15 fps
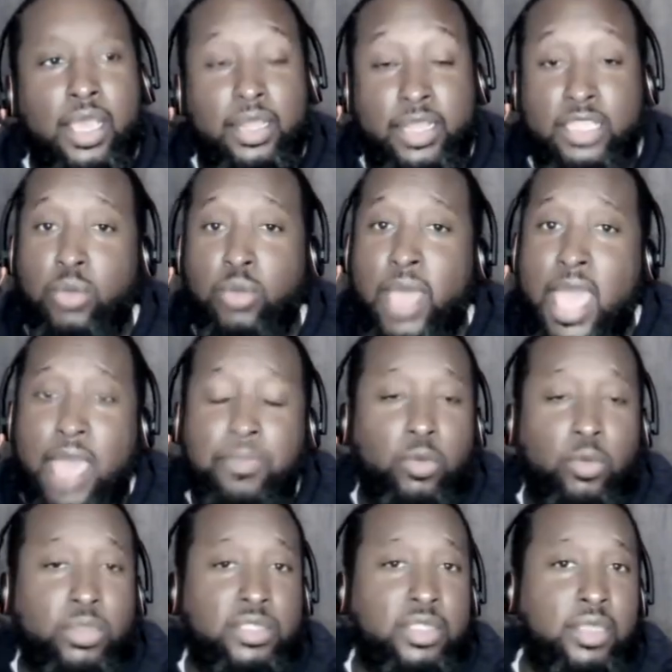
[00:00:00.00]
And that's what
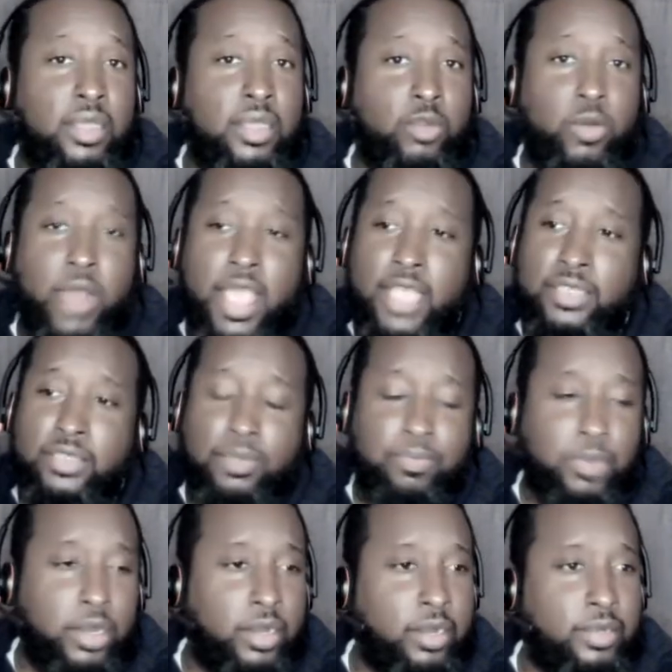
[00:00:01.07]
happened with them, crashed
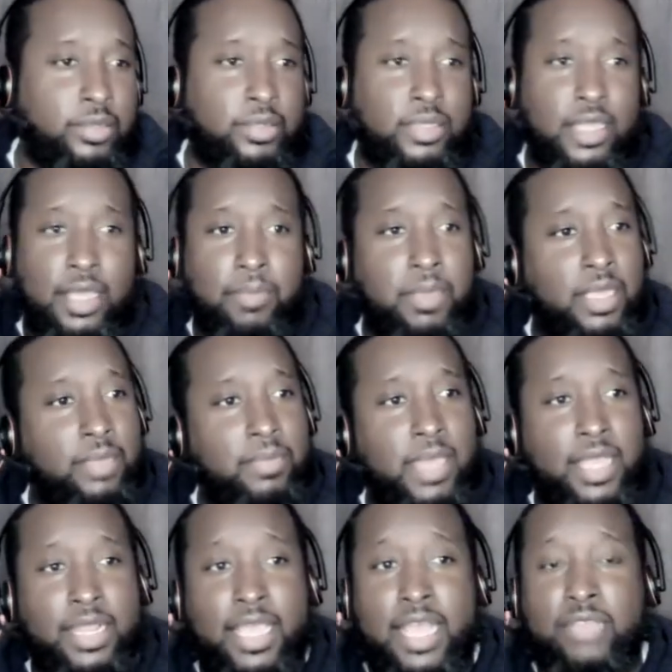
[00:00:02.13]
and burned. I mean,
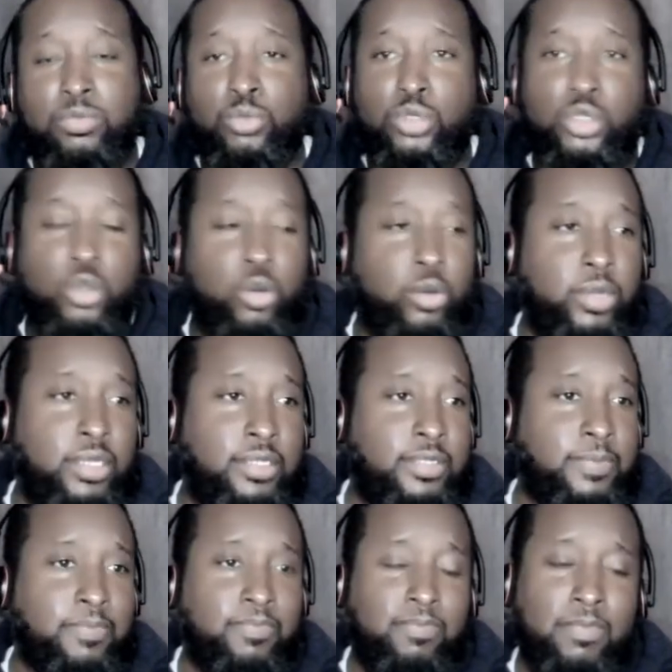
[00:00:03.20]
man, they got some
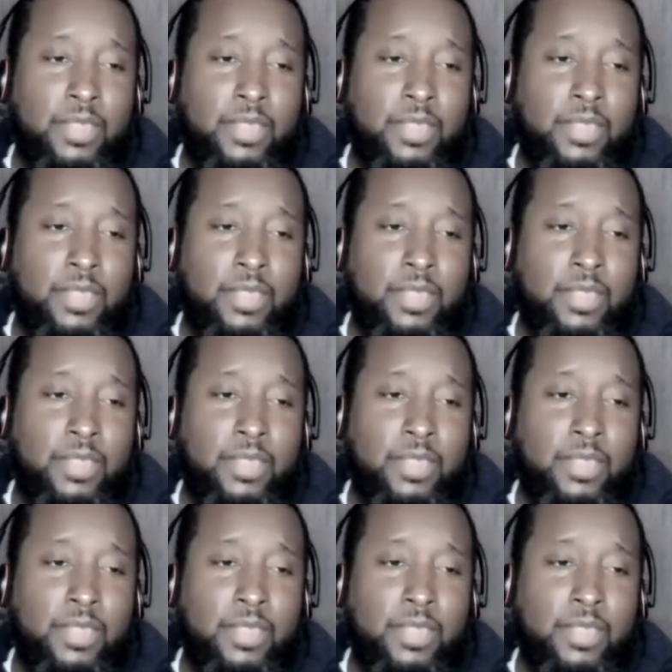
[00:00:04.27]
stories.